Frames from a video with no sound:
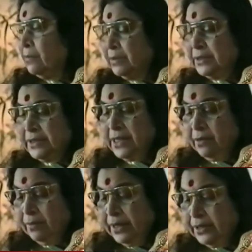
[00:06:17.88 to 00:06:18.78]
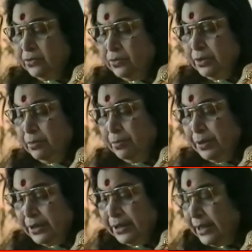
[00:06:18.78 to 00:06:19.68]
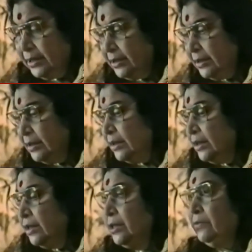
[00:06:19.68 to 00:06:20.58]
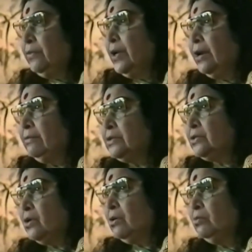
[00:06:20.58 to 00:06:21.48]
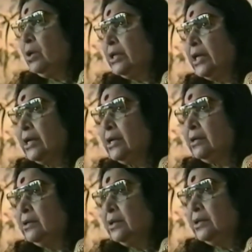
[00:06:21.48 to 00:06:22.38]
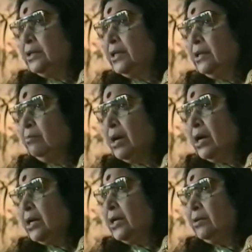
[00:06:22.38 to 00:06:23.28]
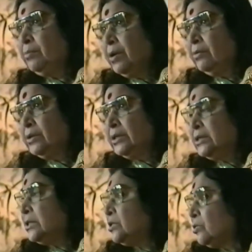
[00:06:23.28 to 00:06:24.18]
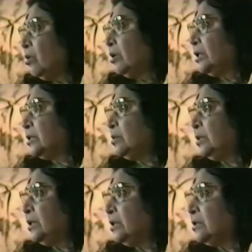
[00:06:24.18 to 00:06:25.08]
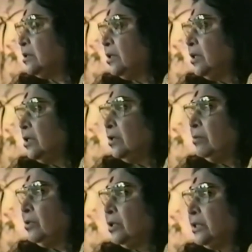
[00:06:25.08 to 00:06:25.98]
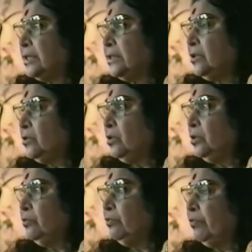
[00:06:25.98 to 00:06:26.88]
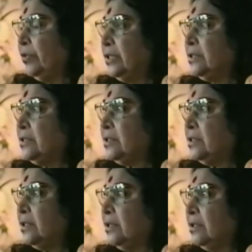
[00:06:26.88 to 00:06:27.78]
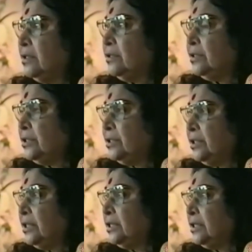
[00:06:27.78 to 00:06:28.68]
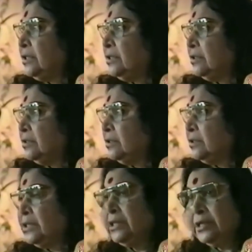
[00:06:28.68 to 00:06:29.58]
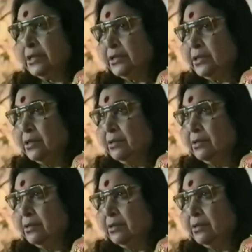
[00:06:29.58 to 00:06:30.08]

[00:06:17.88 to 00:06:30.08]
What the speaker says: But still one has to remember that if we have a strong muladhara, then Mahakali power is the strongest within us. Because as I told you, first she created Sri Ganesha.